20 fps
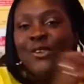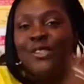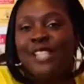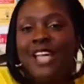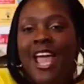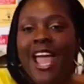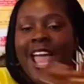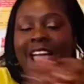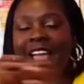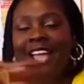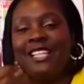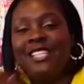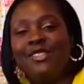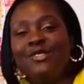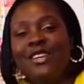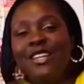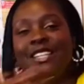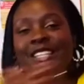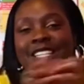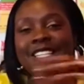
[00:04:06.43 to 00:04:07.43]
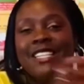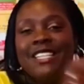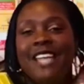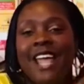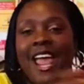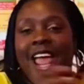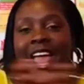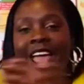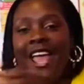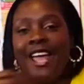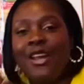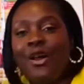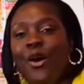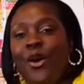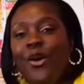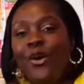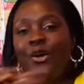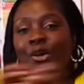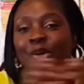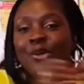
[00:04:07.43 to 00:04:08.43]
and swish and
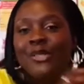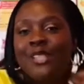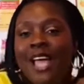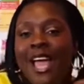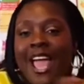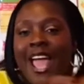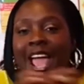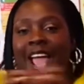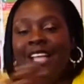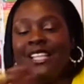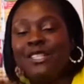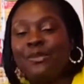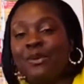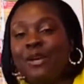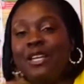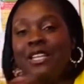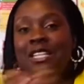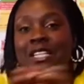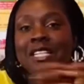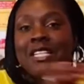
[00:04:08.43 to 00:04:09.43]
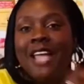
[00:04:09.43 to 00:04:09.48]
hold and swish